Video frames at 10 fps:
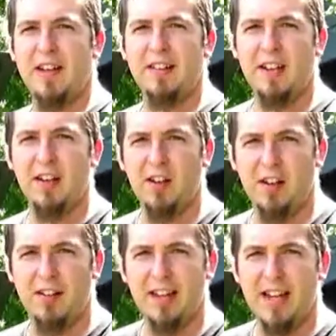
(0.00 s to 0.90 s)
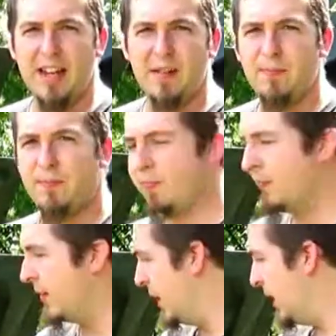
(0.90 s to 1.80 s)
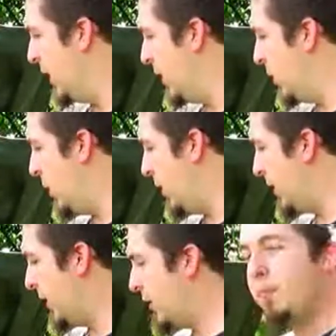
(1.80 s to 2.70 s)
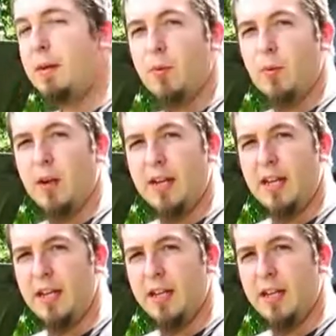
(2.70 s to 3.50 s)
that can cause that. One, it could be running